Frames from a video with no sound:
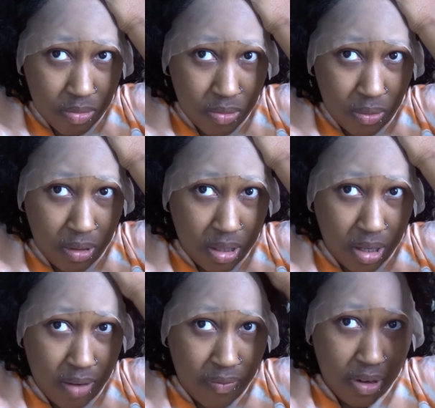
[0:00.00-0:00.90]
We can
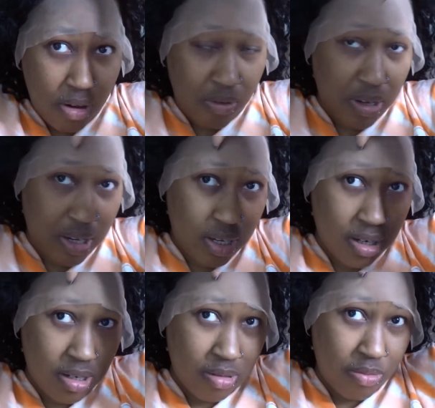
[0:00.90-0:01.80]
even go in a
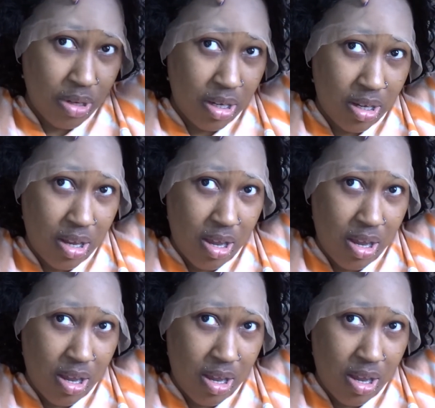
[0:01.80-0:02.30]
little bit.